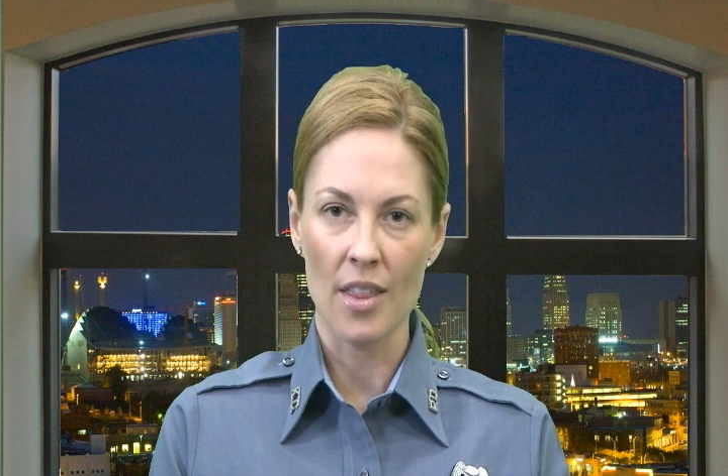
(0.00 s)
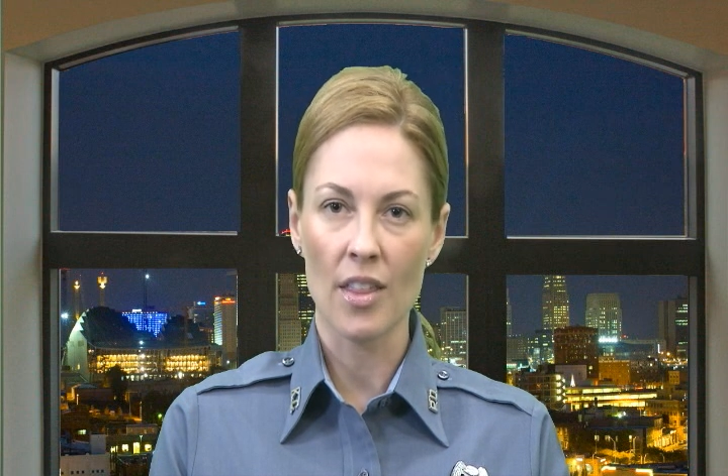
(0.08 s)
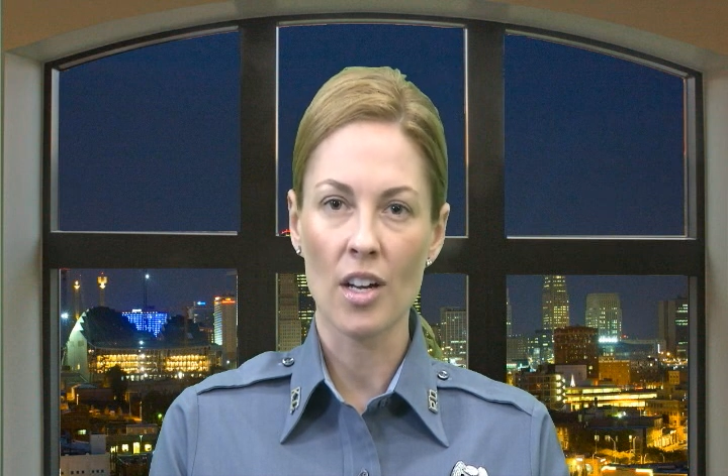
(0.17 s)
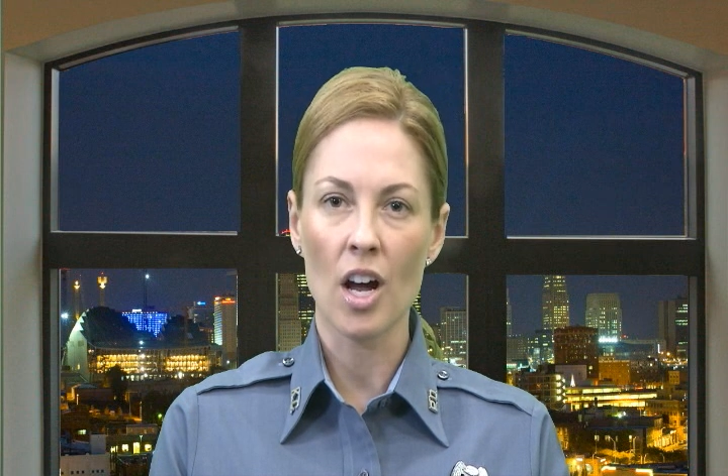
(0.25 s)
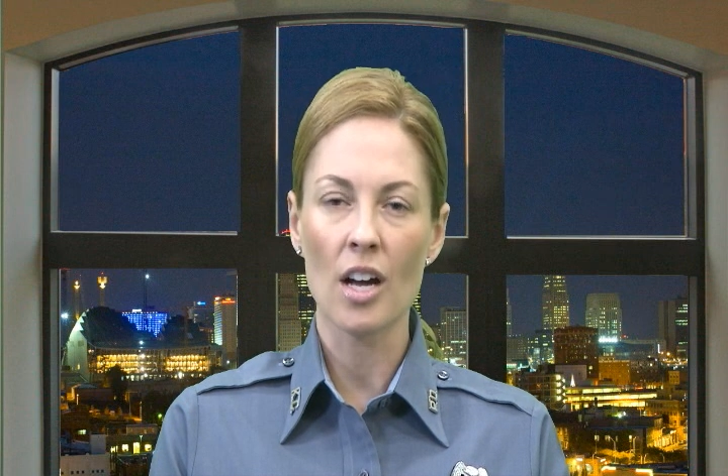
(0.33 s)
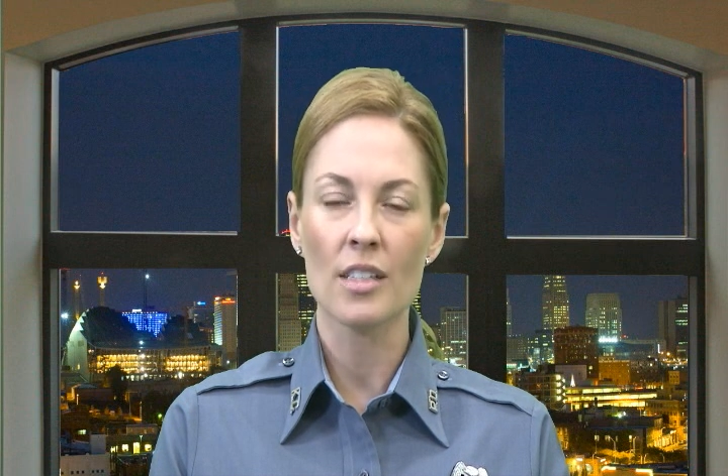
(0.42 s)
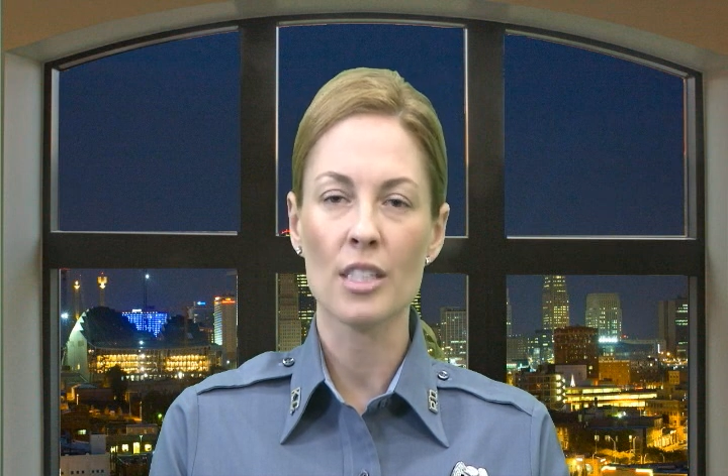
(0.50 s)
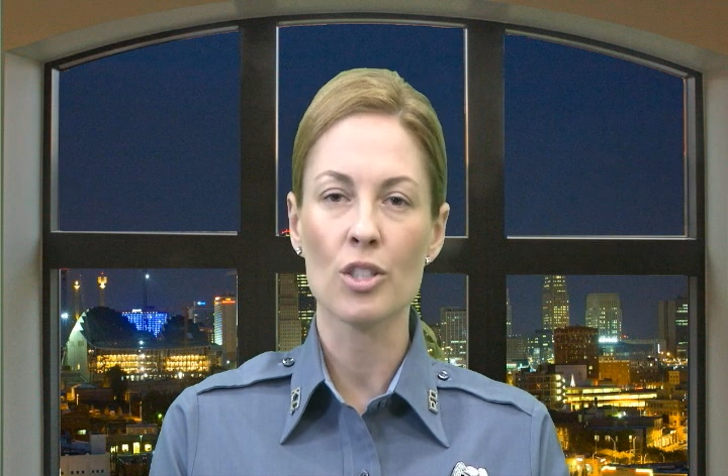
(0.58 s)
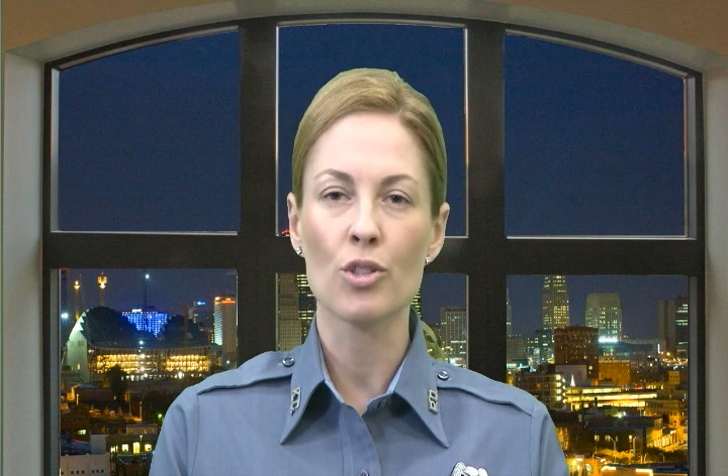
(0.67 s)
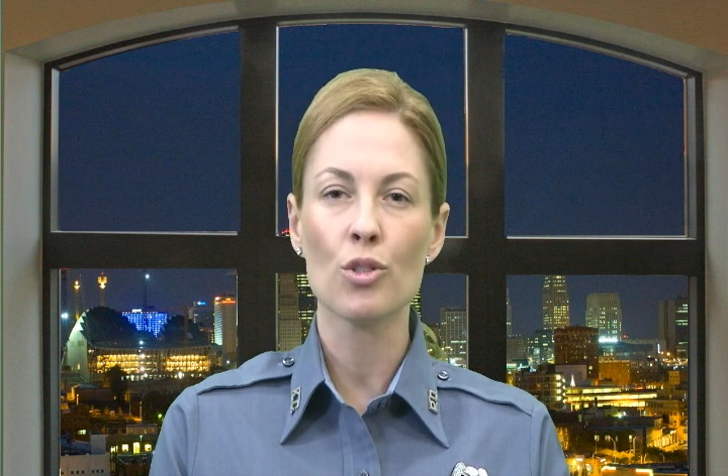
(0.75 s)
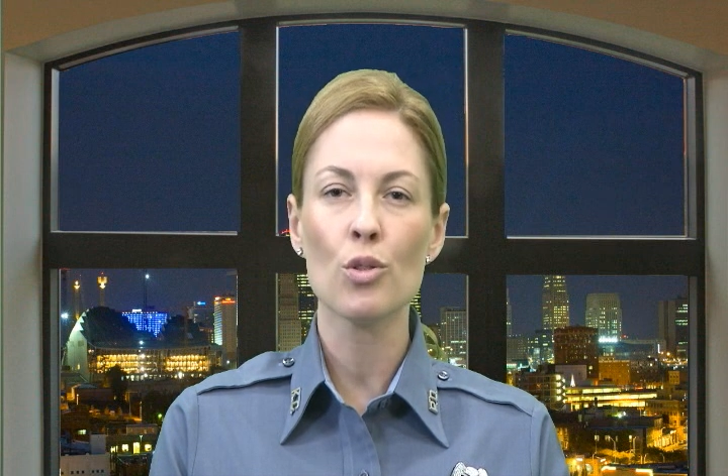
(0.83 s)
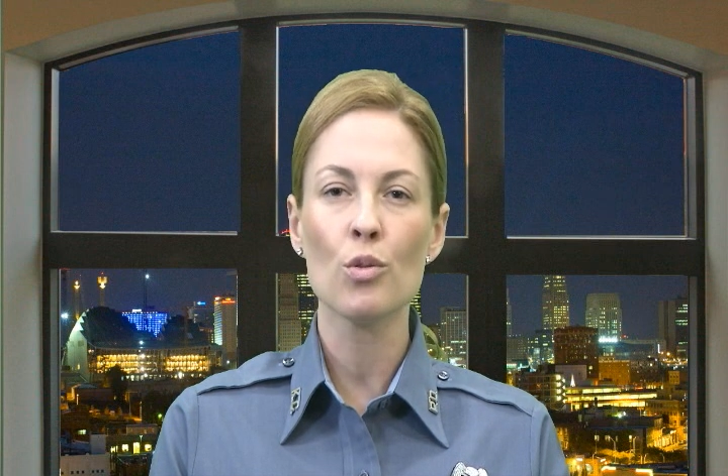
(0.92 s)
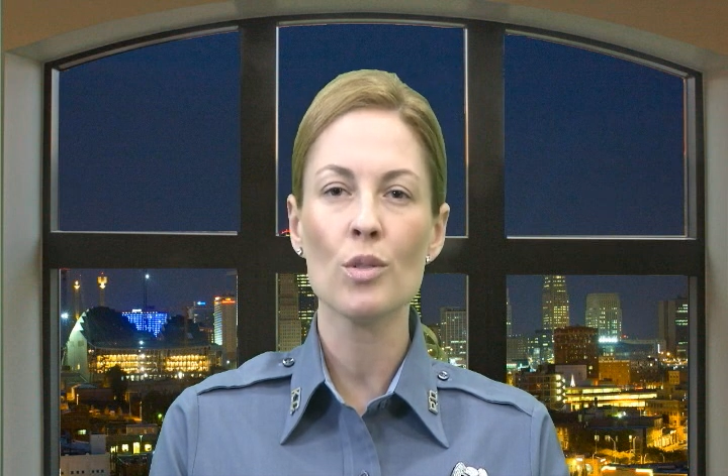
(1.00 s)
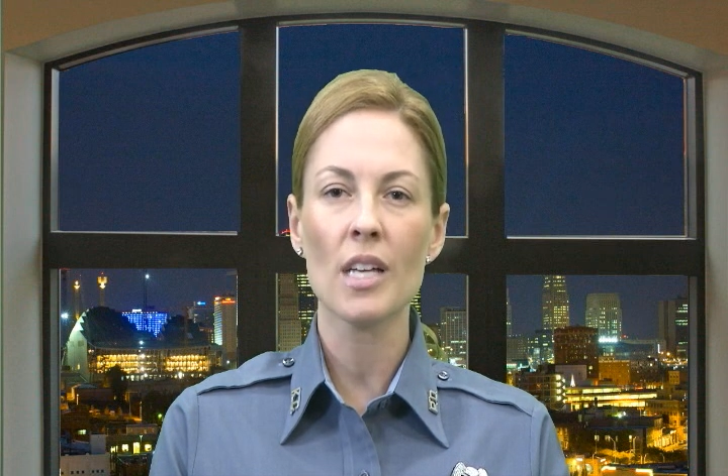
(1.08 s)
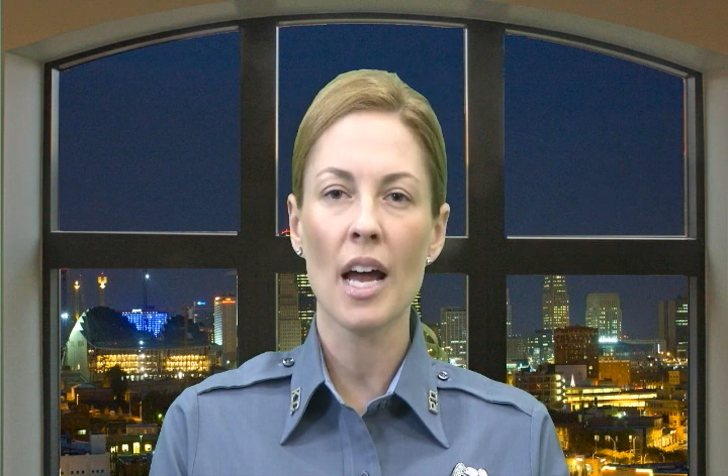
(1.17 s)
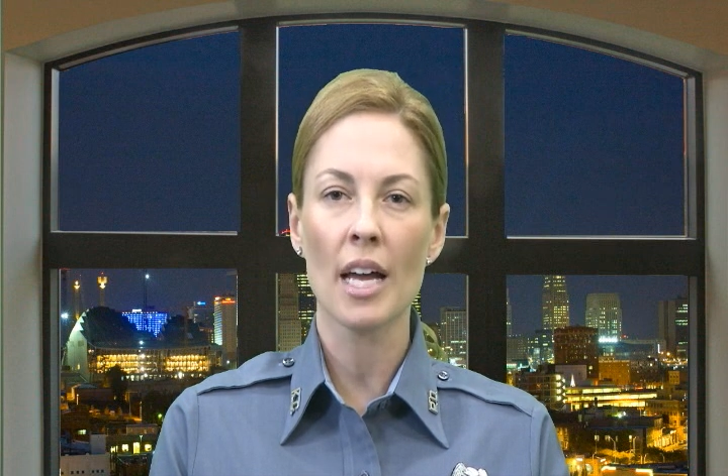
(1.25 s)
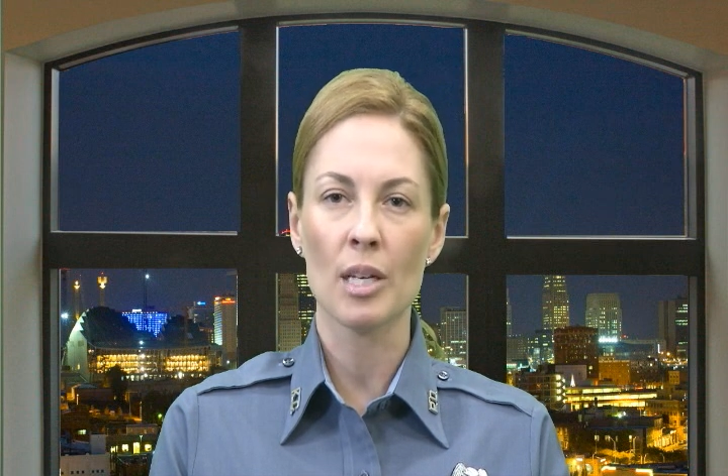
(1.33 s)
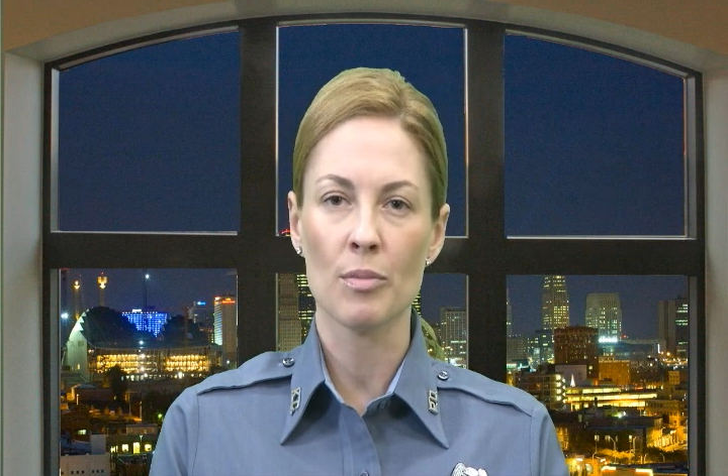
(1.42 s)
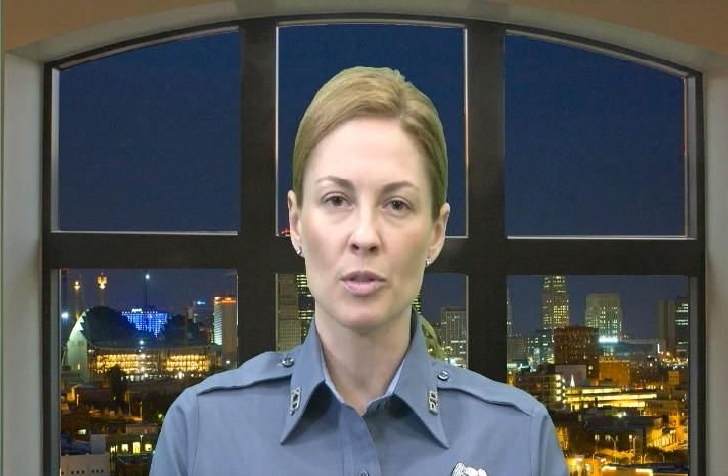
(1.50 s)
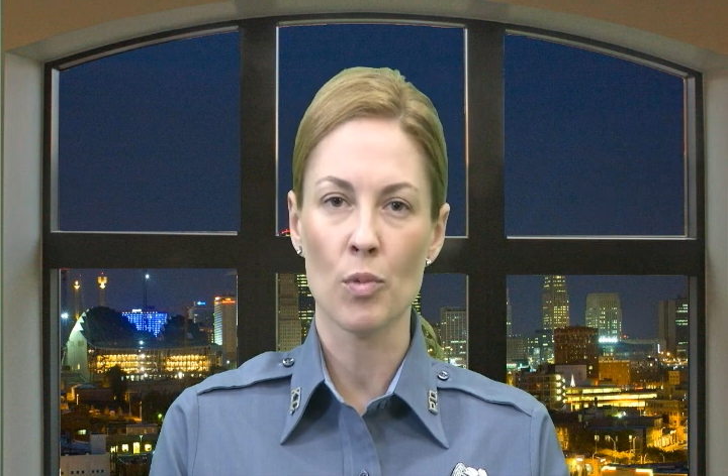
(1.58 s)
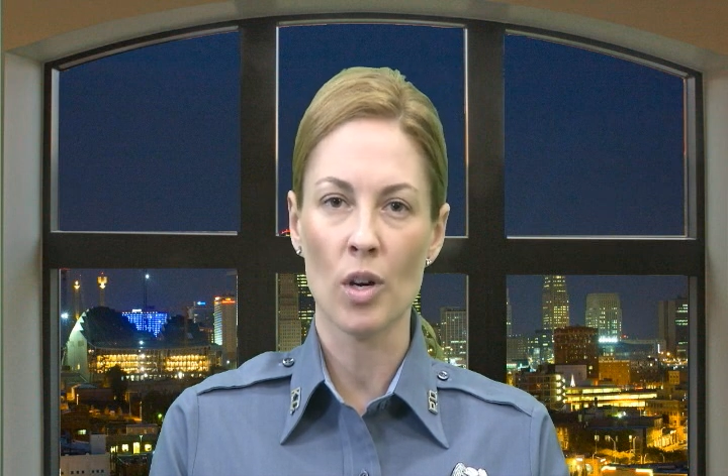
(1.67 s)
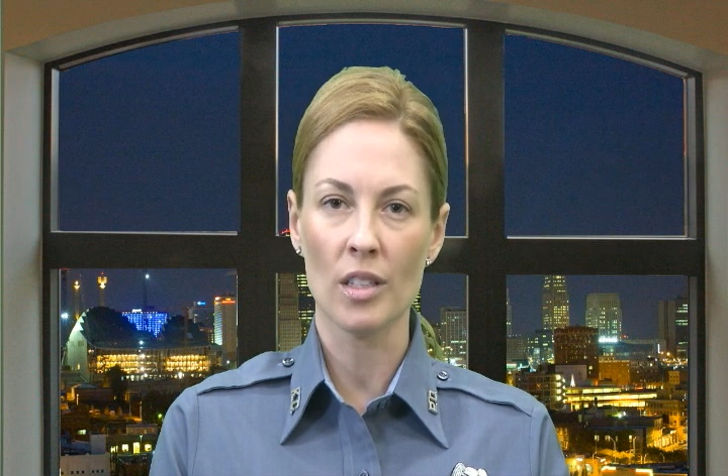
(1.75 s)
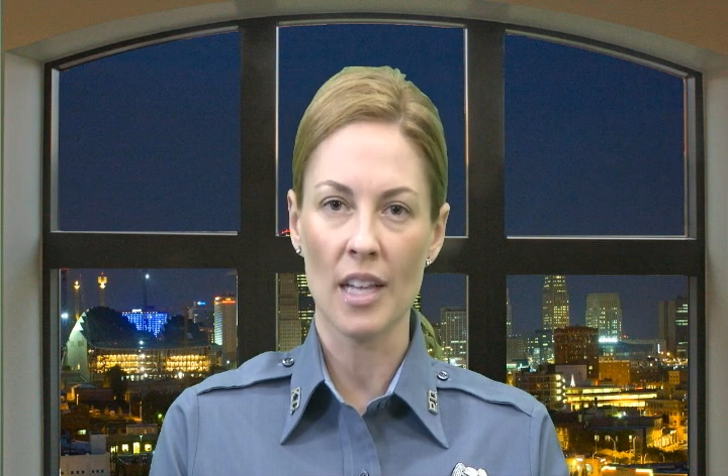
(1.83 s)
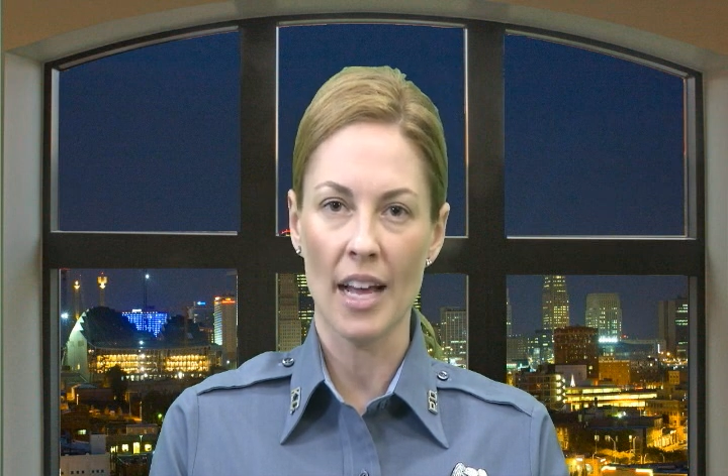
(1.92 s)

the cause is 2 times more